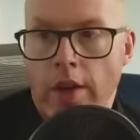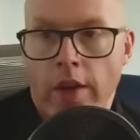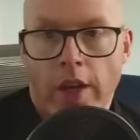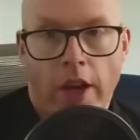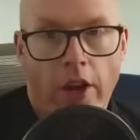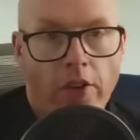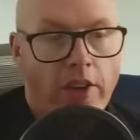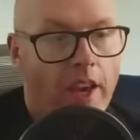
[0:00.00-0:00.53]

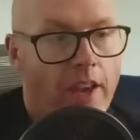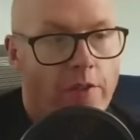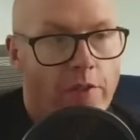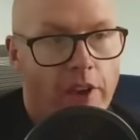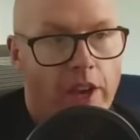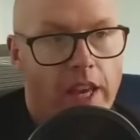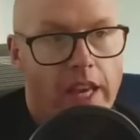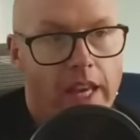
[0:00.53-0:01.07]
Okay,
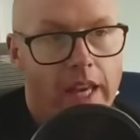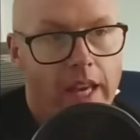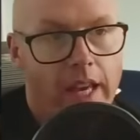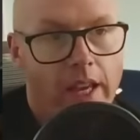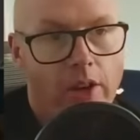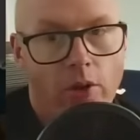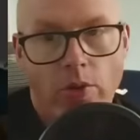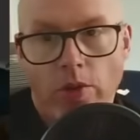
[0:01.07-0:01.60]
for
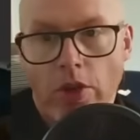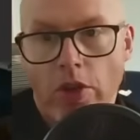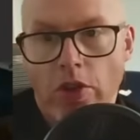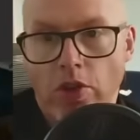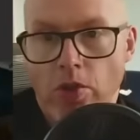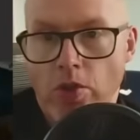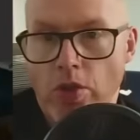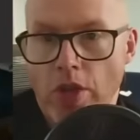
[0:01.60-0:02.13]
HeatGeek, all the
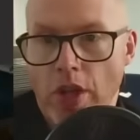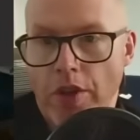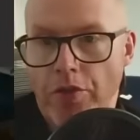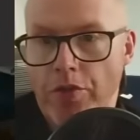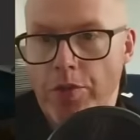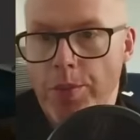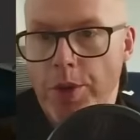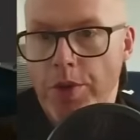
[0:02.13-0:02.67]
usual
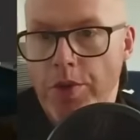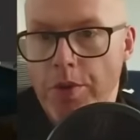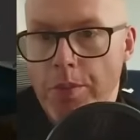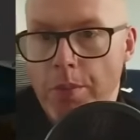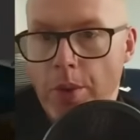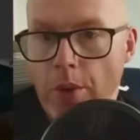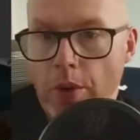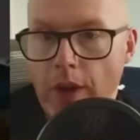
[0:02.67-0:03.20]
stuff,
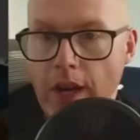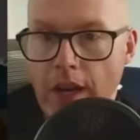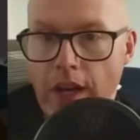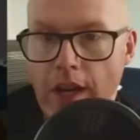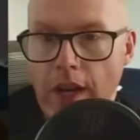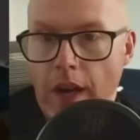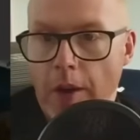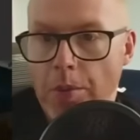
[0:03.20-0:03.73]
removing boiler,
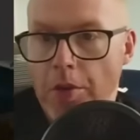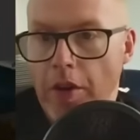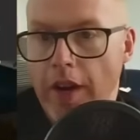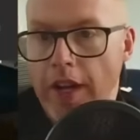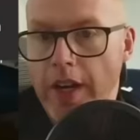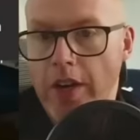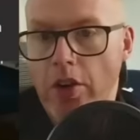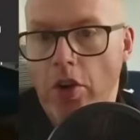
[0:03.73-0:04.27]

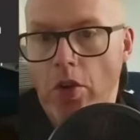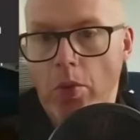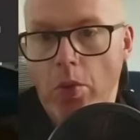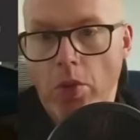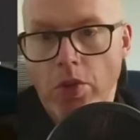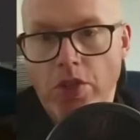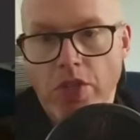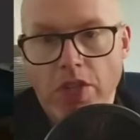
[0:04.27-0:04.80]
upgrading hot
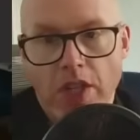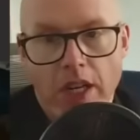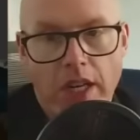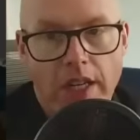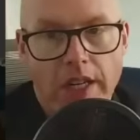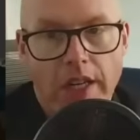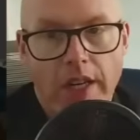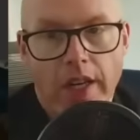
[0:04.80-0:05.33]
water
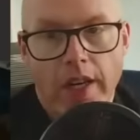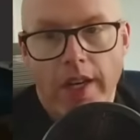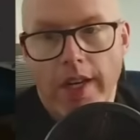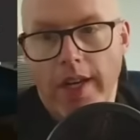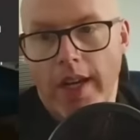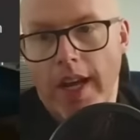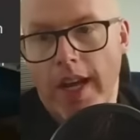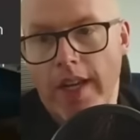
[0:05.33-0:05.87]

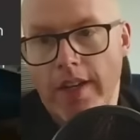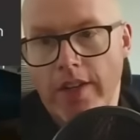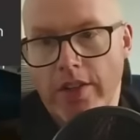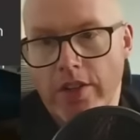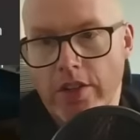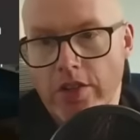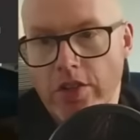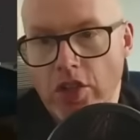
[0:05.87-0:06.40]
cylinder, and
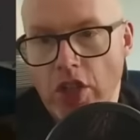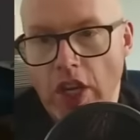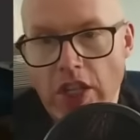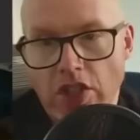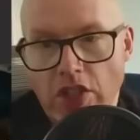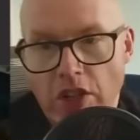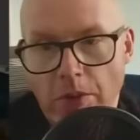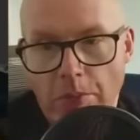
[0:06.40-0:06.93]

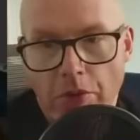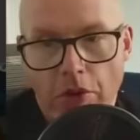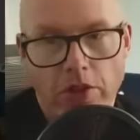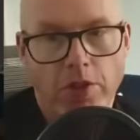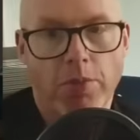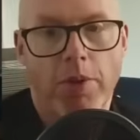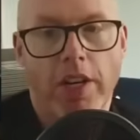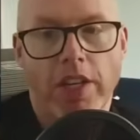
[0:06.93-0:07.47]
changing
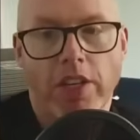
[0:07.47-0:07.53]
approximately